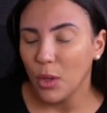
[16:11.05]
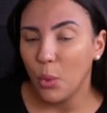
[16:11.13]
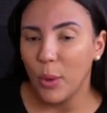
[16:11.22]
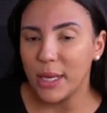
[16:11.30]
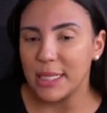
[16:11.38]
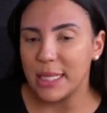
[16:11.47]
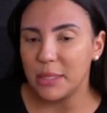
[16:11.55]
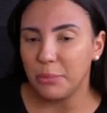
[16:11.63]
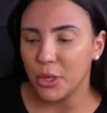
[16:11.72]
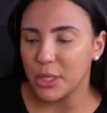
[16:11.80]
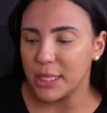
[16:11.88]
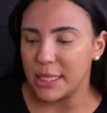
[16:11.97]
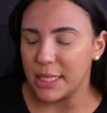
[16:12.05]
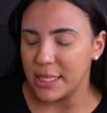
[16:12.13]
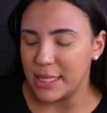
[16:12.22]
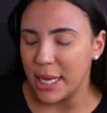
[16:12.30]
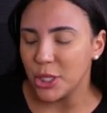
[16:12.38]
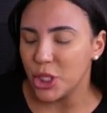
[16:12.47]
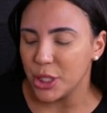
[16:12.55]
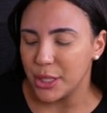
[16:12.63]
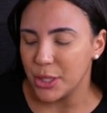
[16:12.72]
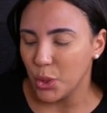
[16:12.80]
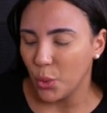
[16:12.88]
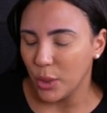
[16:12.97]
What is this person's
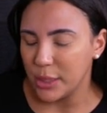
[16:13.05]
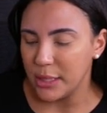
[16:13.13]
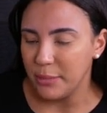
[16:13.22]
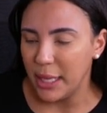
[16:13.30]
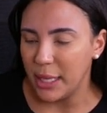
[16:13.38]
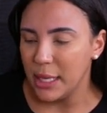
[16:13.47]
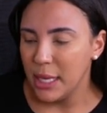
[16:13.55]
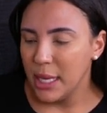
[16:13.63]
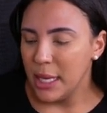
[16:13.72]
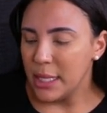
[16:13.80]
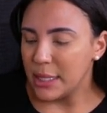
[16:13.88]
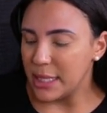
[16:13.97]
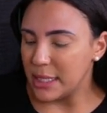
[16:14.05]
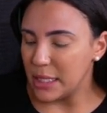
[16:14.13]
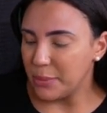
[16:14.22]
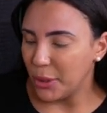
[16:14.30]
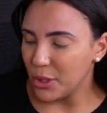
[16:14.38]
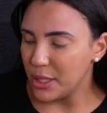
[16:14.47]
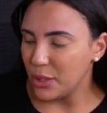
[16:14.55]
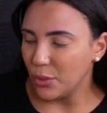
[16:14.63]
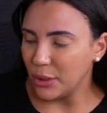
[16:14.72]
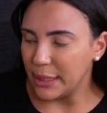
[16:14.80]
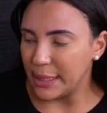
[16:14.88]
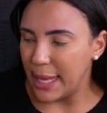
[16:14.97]
intentions towards me? Does this person
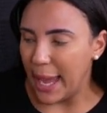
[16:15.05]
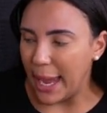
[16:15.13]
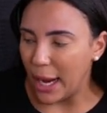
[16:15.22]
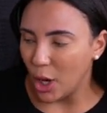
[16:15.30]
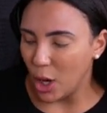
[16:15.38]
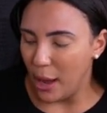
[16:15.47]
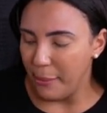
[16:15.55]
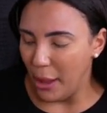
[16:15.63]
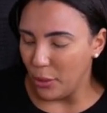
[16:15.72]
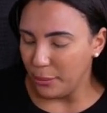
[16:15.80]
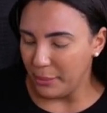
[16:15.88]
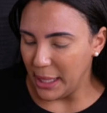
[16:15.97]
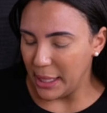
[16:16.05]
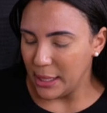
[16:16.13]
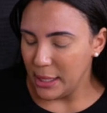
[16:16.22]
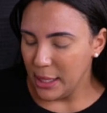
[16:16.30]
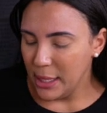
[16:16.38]
really care about me?